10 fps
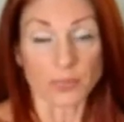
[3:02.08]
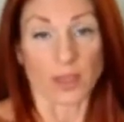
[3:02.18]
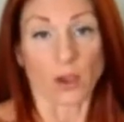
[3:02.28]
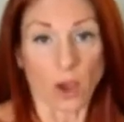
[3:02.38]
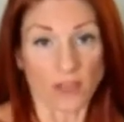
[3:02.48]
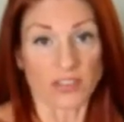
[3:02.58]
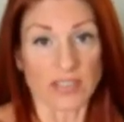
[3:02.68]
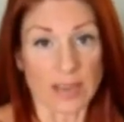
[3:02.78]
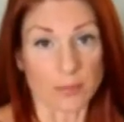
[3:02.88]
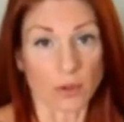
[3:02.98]
like a coffee
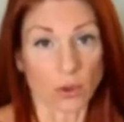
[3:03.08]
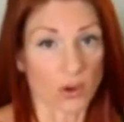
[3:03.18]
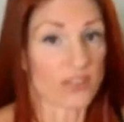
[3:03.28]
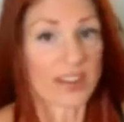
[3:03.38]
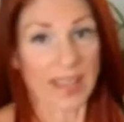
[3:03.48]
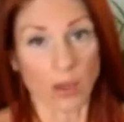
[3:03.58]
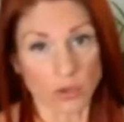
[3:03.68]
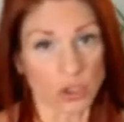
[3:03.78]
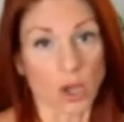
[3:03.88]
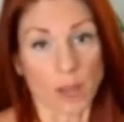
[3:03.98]
table, or even a
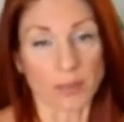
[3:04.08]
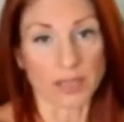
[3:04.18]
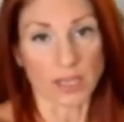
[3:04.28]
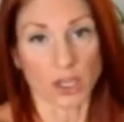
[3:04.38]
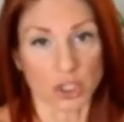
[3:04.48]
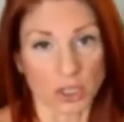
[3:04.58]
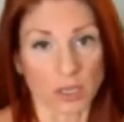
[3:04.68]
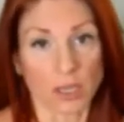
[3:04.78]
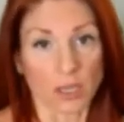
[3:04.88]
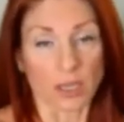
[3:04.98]
countertop in the
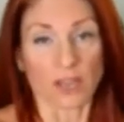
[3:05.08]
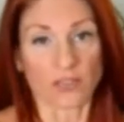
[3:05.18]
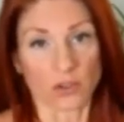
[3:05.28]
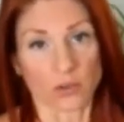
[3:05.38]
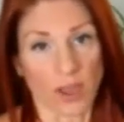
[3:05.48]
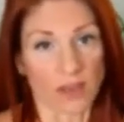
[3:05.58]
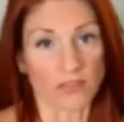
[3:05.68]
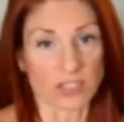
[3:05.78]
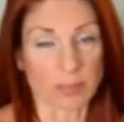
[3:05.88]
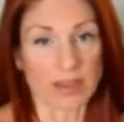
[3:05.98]
kitchen. If you
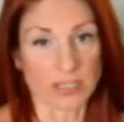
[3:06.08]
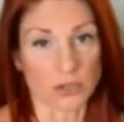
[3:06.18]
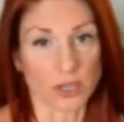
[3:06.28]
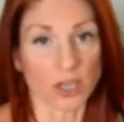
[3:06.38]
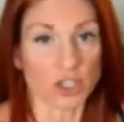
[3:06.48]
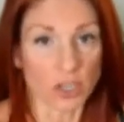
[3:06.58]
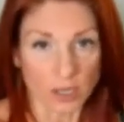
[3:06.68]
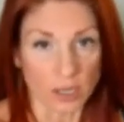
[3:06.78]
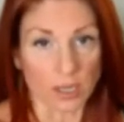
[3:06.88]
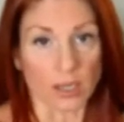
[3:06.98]
have the space in your
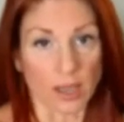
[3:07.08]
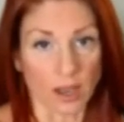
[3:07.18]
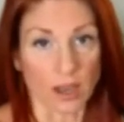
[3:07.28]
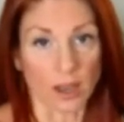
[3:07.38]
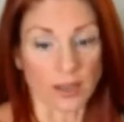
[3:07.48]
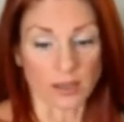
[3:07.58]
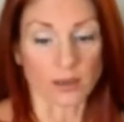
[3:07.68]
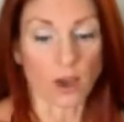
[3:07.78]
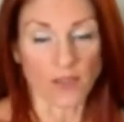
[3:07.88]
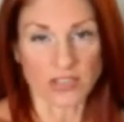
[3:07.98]
kitchen and
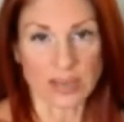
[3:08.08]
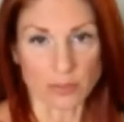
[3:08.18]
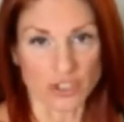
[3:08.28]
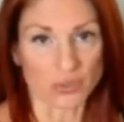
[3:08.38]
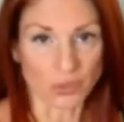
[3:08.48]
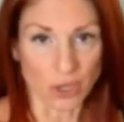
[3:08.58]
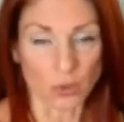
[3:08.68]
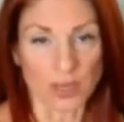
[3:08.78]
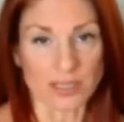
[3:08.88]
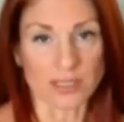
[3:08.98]
the coffee table is too
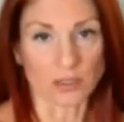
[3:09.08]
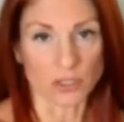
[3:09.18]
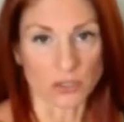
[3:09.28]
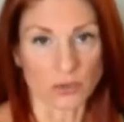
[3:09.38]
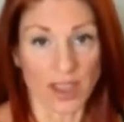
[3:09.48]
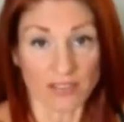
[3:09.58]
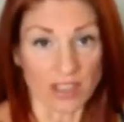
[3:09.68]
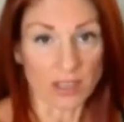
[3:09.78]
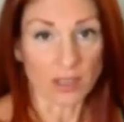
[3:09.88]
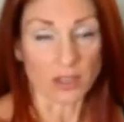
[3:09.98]
low and it's still too
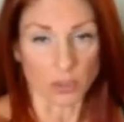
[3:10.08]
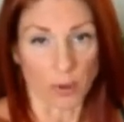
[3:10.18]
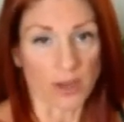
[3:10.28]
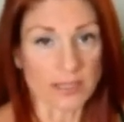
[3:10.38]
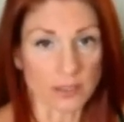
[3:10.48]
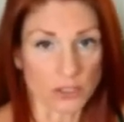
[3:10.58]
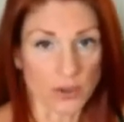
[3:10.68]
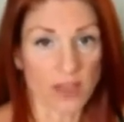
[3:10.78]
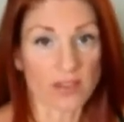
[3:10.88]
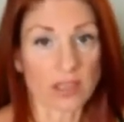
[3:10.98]
heavy, your body's still
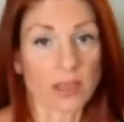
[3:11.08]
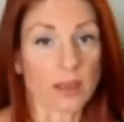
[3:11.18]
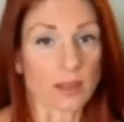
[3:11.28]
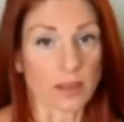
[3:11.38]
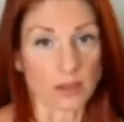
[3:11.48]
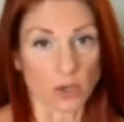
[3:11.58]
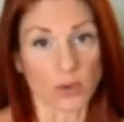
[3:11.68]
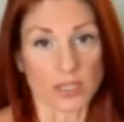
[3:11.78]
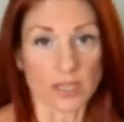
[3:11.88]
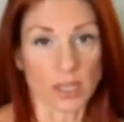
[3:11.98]
too heavy, then
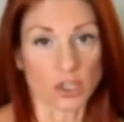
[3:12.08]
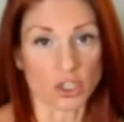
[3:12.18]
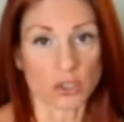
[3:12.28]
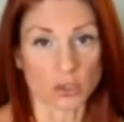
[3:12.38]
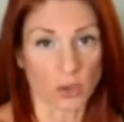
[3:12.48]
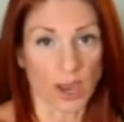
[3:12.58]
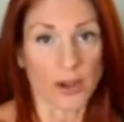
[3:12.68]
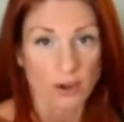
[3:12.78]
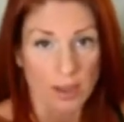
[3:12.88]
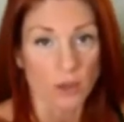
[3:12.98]
go into the kitchen to a
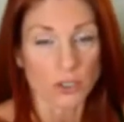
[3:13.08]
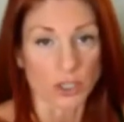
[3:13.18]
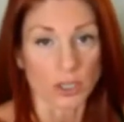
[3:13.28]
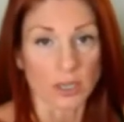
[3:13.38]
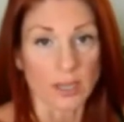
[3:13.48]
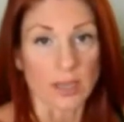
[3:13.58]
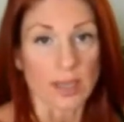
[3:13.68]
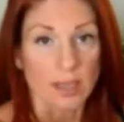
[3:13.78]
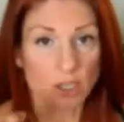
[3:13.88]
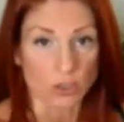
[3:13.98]
higher counter
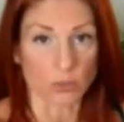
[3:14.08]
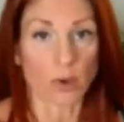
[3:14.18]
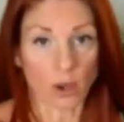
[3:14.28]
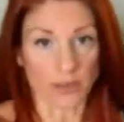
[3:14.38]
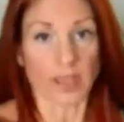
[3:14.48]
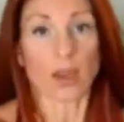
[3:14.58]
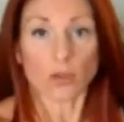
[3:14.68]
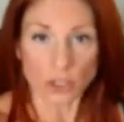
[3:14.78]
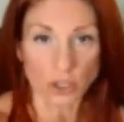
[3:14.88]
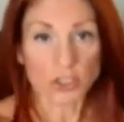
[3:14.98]
and do them on the
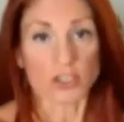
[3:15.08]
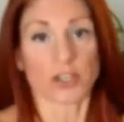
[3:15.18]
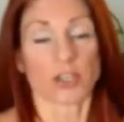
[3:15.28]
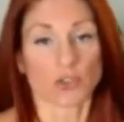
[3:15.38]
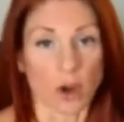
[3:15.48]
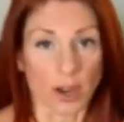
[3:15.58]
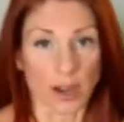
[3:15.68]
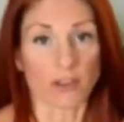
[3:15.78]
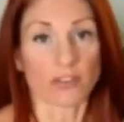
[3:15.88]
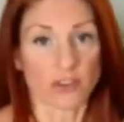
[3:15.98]
counter until you get strong
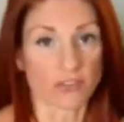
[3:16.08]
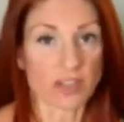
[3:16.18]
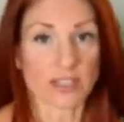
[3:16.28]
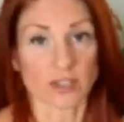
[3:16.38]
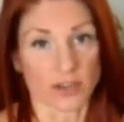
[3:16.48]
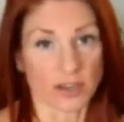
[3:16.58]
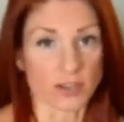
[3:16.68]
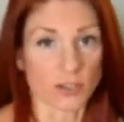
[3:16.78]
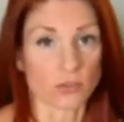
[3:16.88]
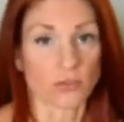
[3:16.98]
enough and your feet start to
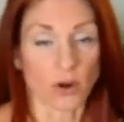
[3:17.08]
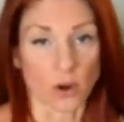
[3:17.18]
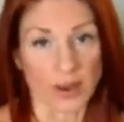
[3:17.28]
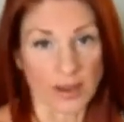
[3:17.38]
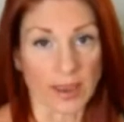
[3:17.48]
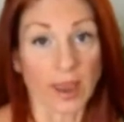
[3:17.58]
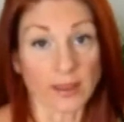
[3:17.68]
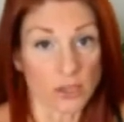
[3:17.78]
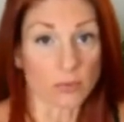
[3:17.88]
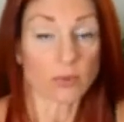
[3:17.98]
get too far away
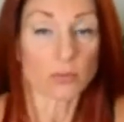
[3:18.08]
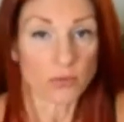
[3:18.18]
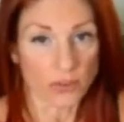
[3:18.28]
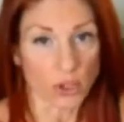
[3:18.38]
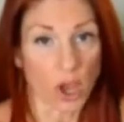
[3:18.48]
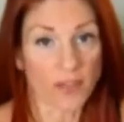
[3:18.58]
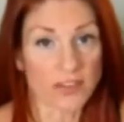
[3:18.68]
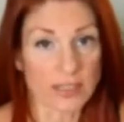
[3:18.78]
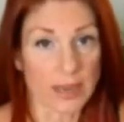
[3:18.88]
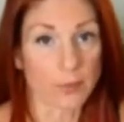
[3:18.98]
again. Then you can move to the
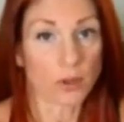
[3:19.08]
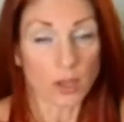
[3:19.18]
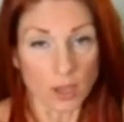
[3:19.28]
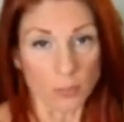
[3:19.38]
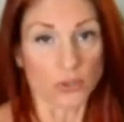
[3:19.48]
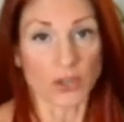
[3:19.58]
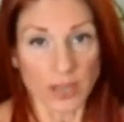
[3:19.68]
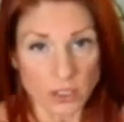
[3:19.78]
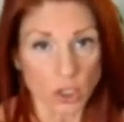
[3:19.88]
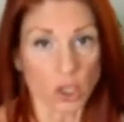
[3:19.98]
coffee table, put your
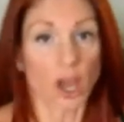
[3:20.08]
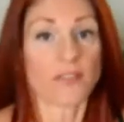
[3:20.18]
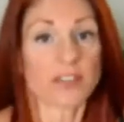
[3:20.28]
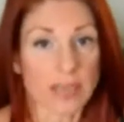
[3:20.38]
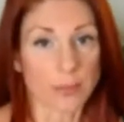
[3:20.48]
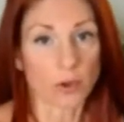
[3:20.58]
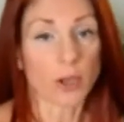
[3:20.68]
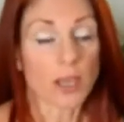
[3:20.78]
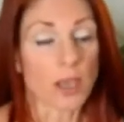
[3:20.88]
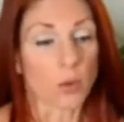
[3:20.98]
hands on the coffee table.